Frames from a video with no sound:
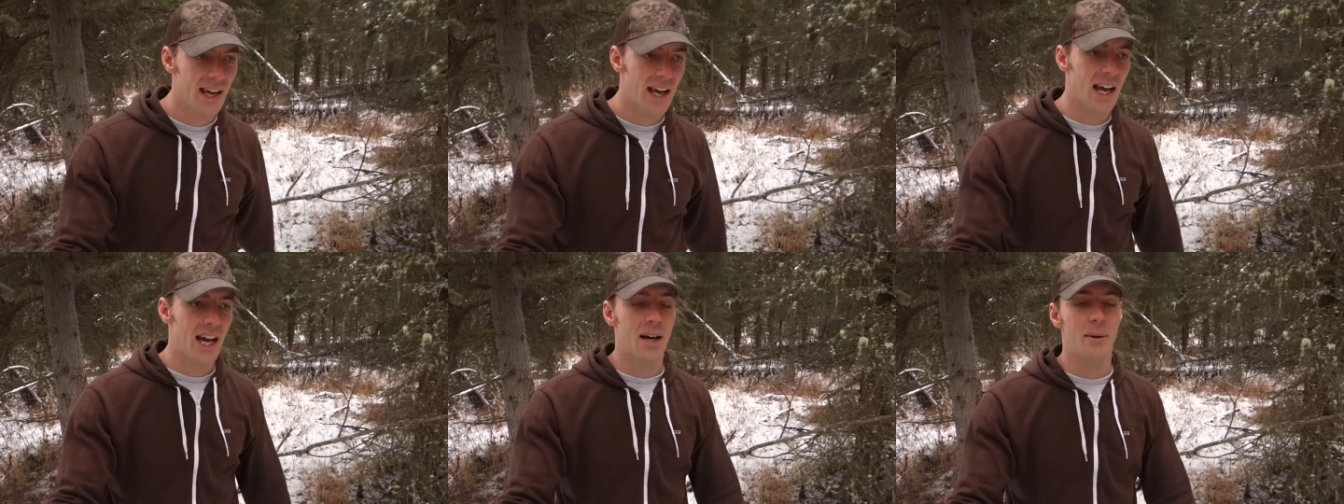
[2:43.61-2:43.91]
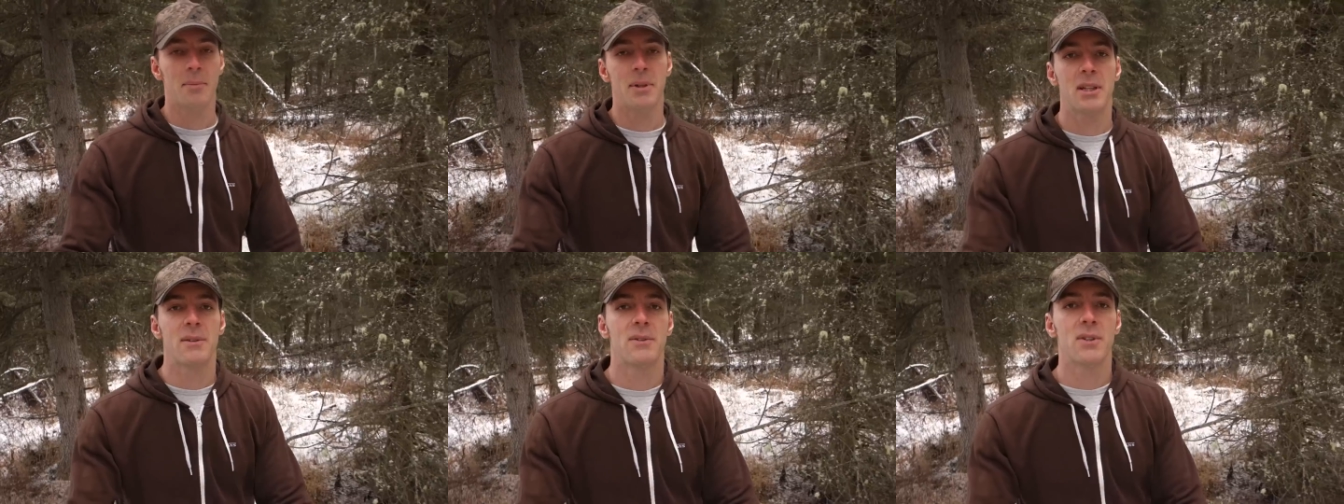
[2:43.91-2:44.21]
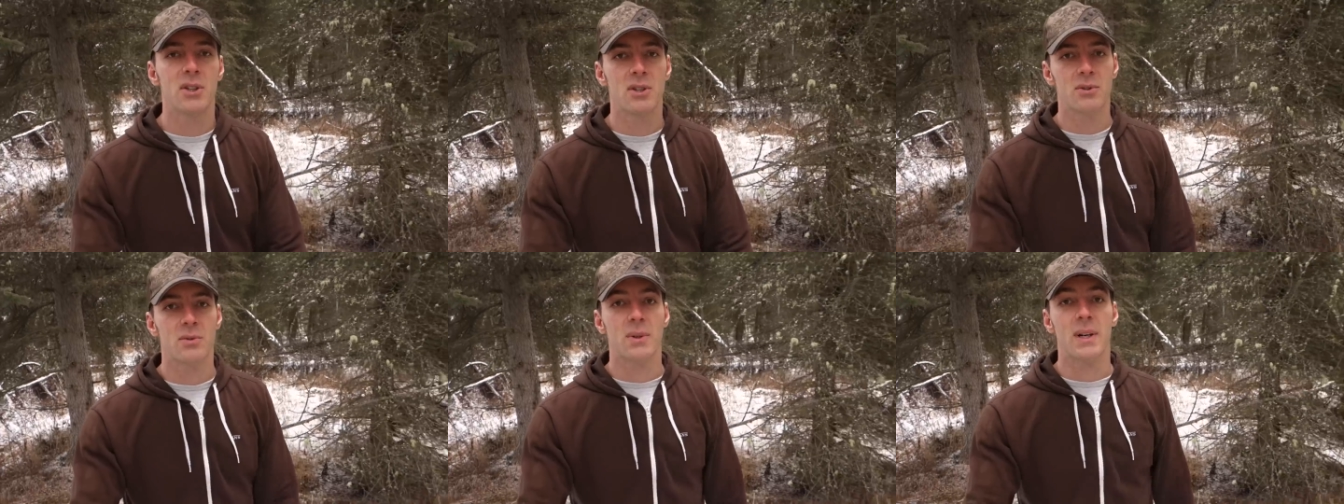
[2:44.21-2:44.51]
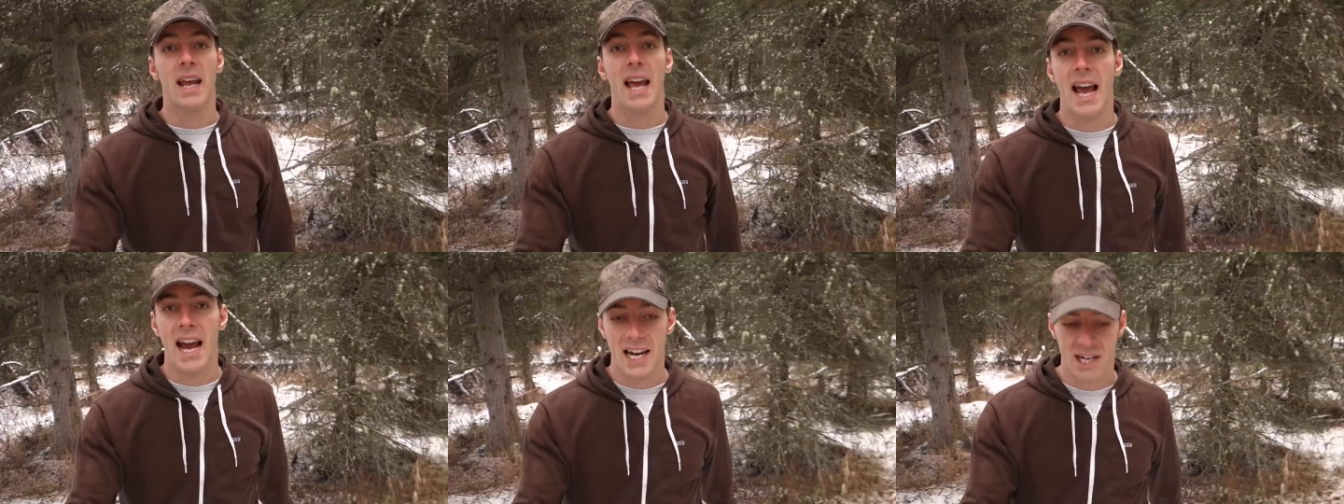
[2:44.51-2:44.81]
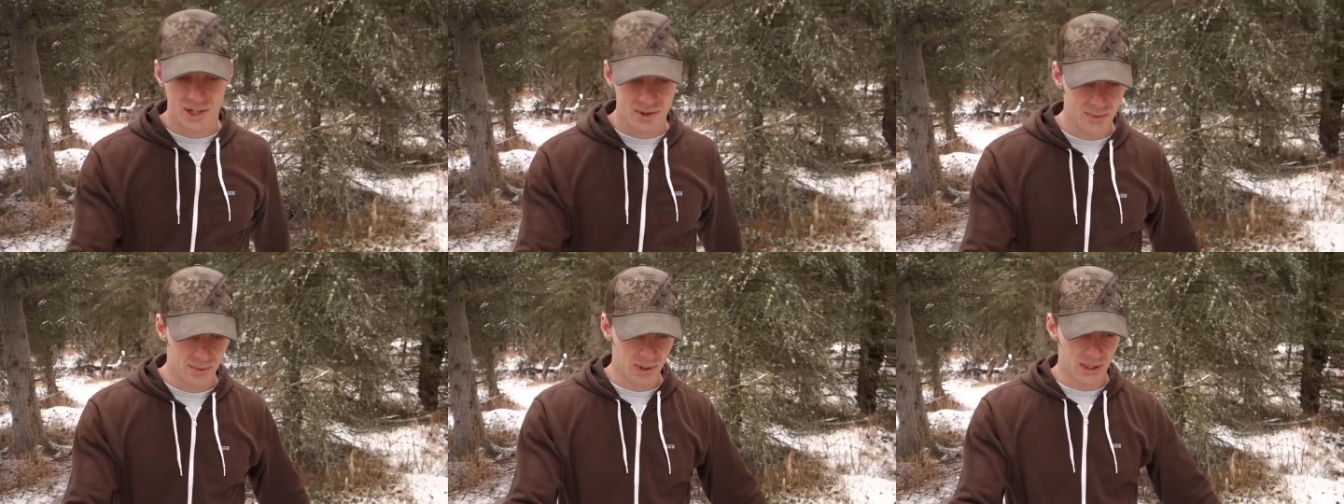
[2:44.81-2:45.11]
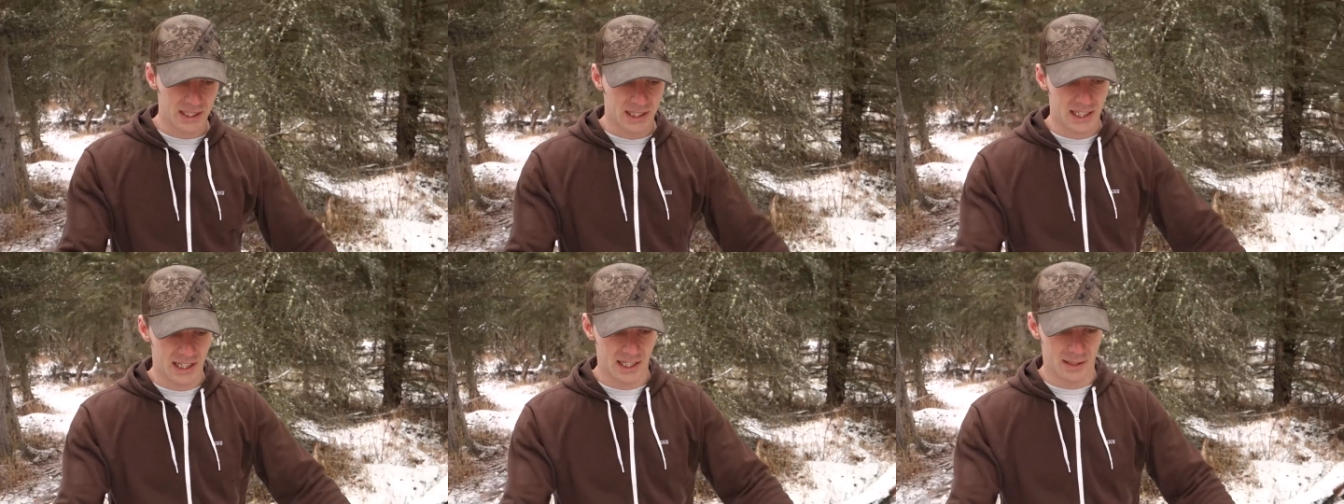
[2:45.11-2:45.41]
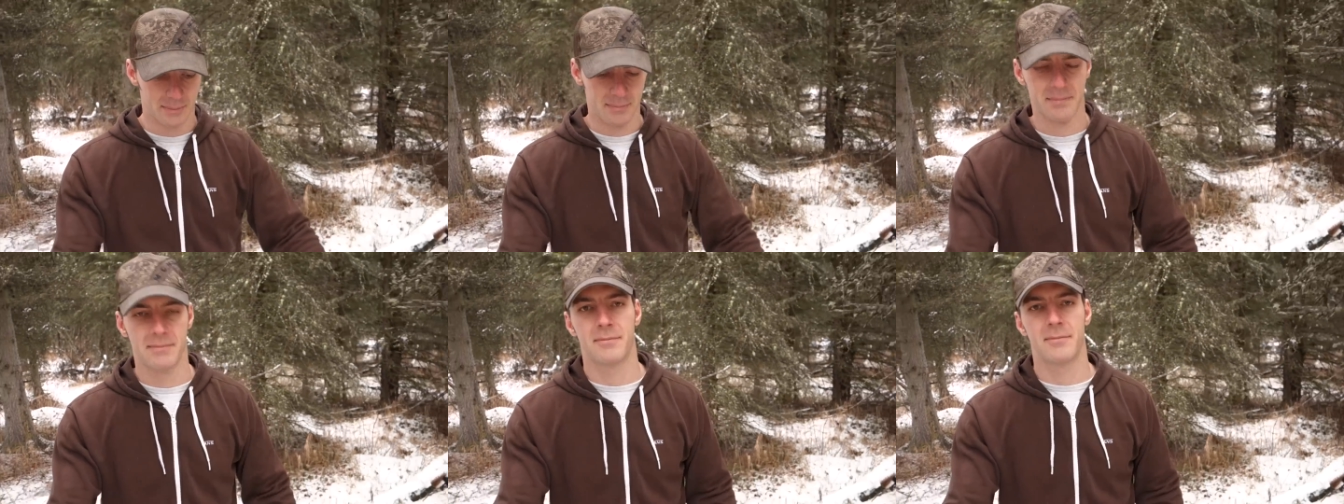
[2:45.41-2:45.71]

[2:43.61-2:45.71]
How many of you would actually come?